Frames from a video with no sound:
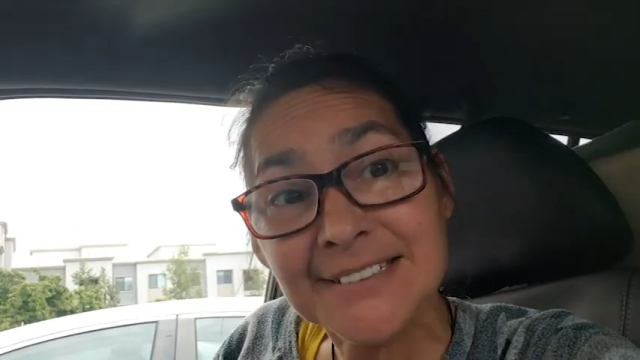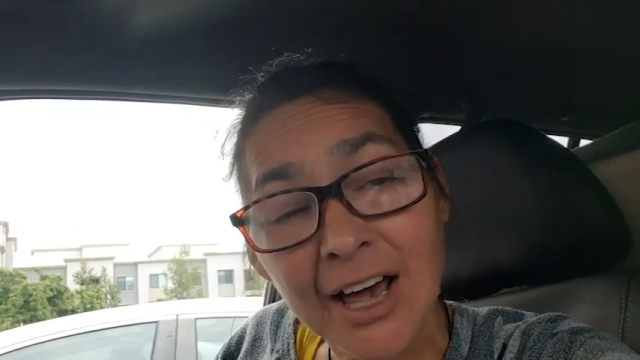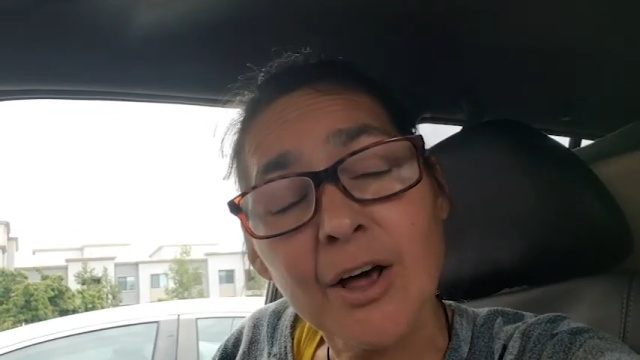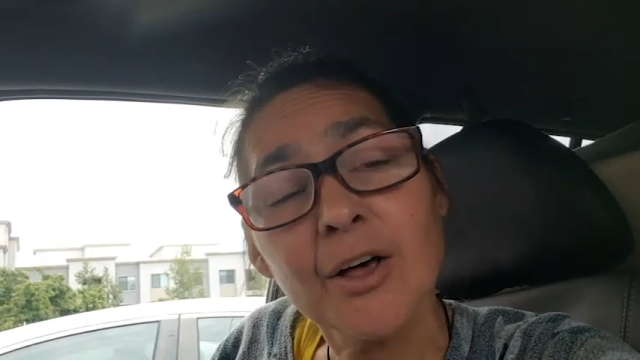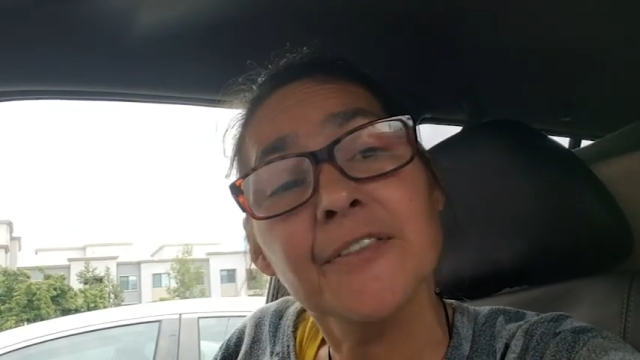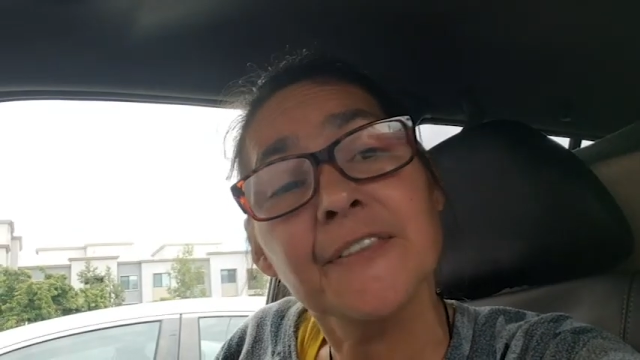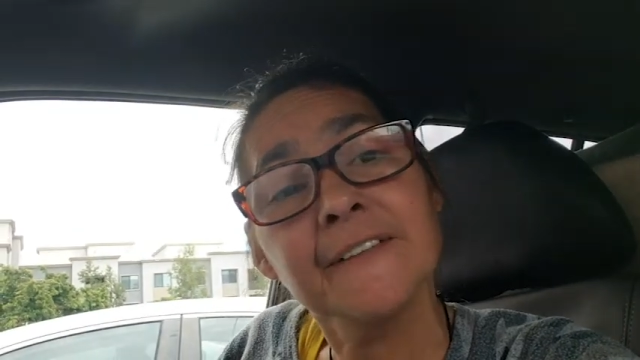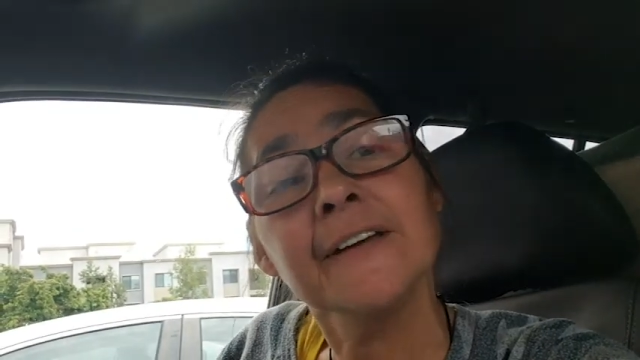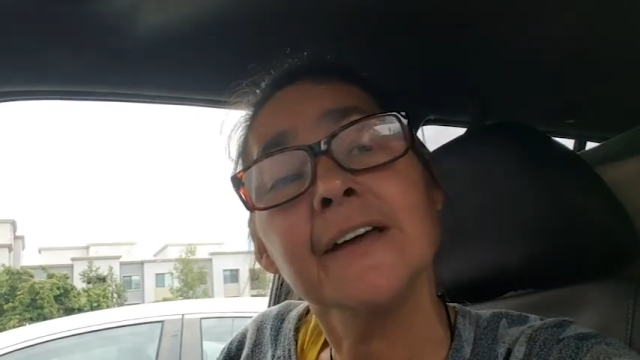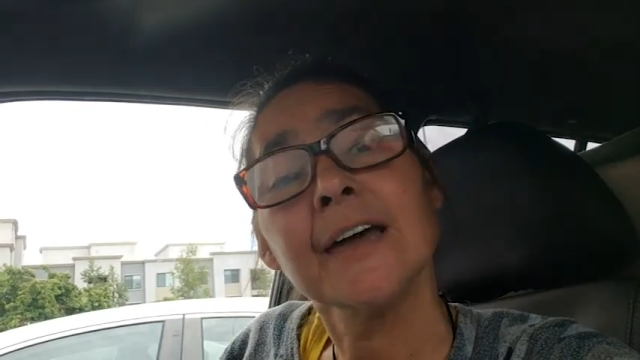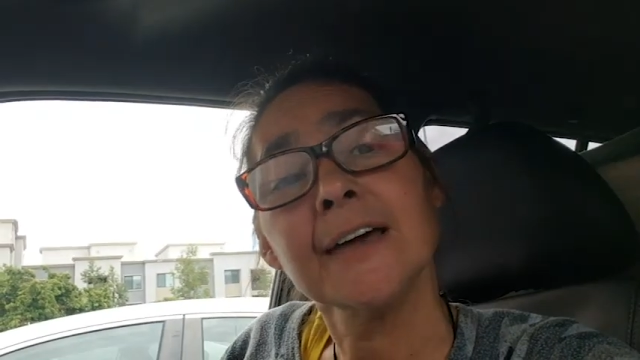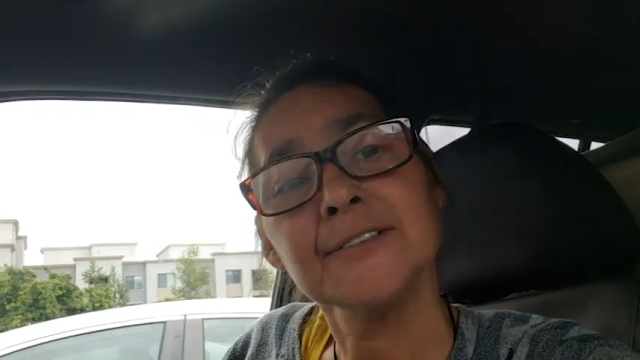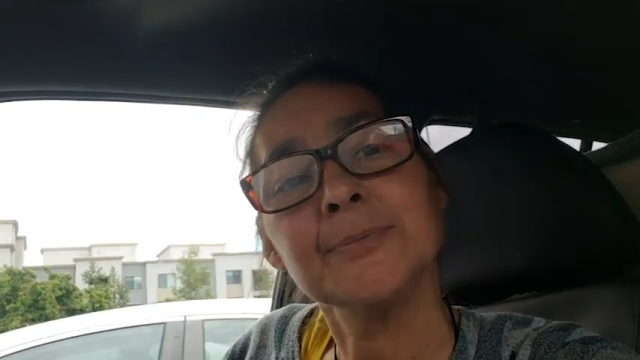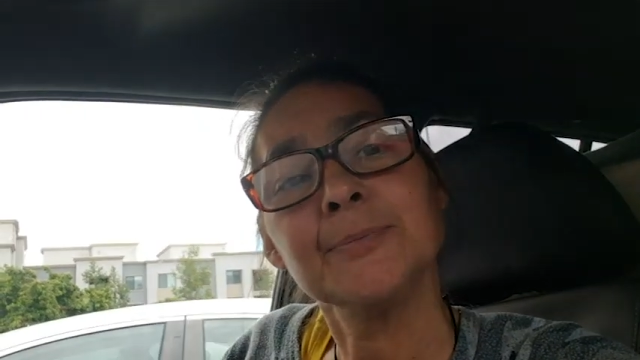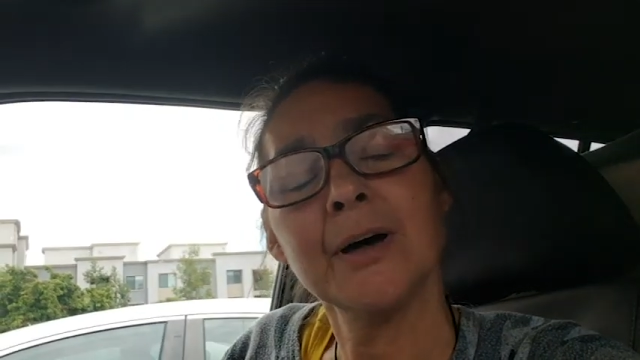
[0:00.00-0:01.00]
healthy
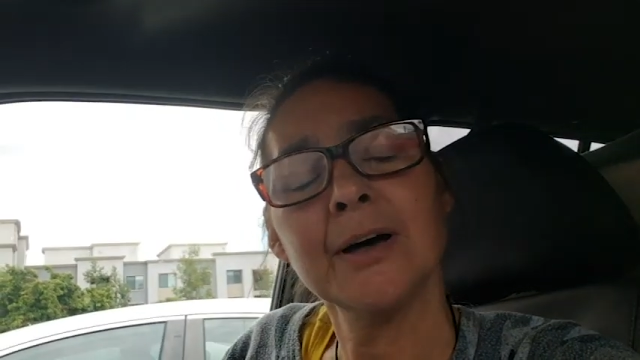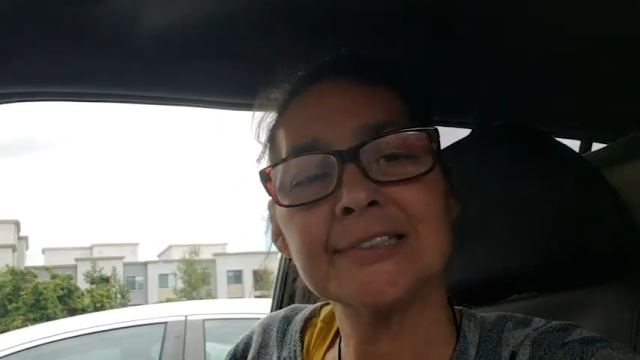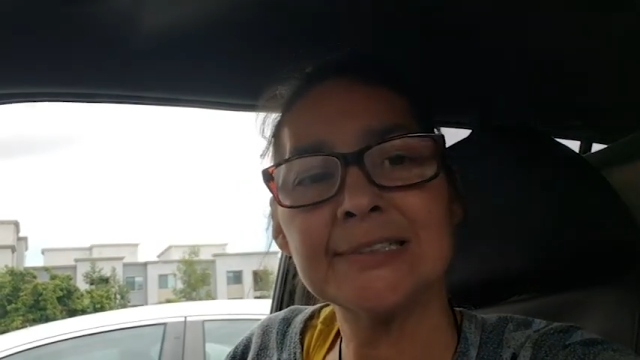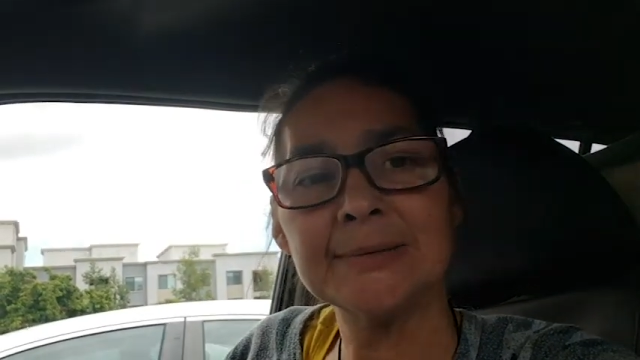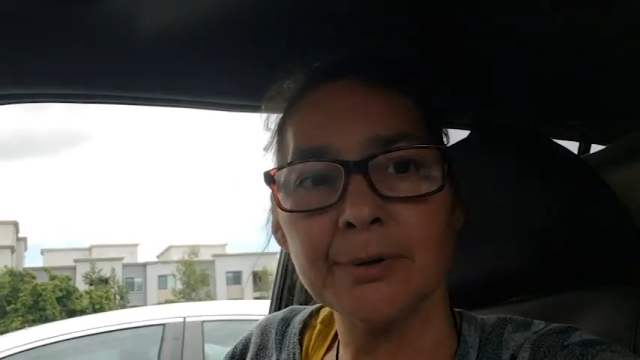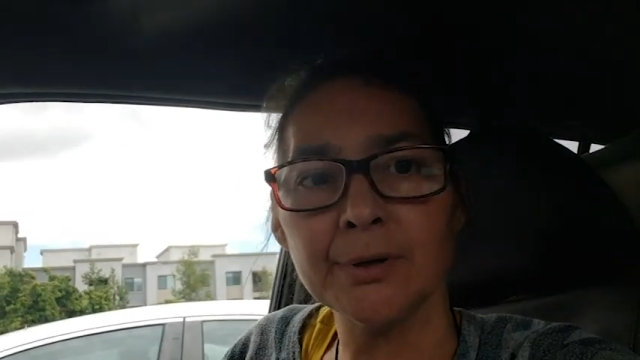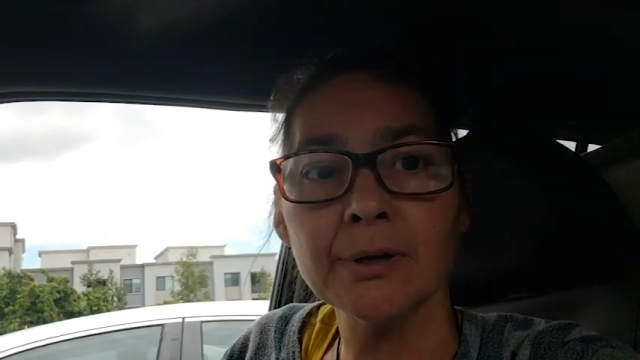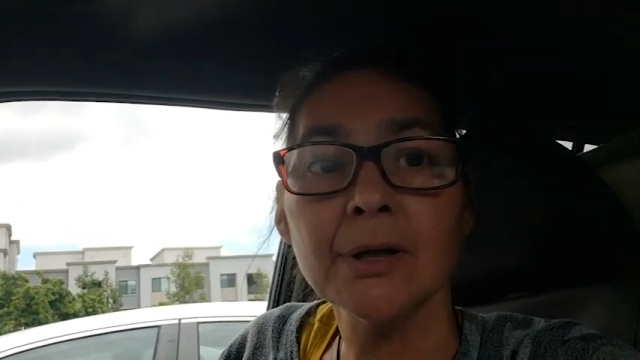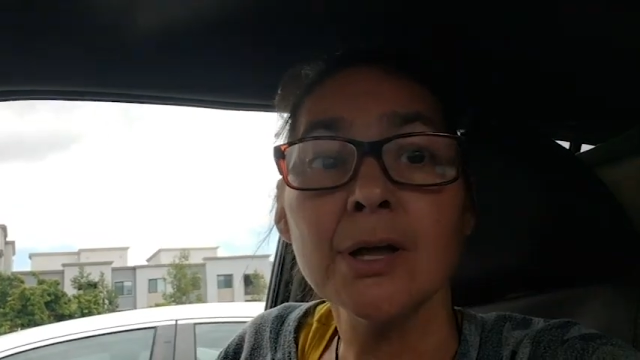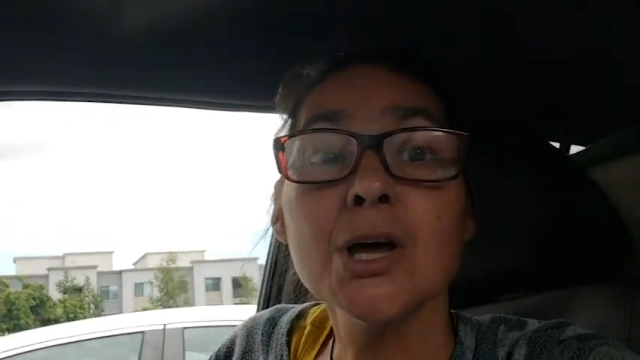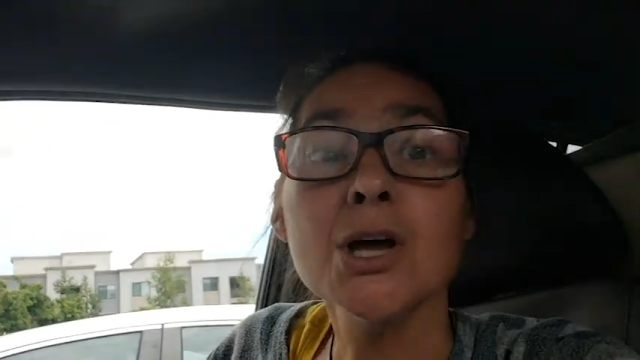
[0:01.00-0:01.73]
as possible.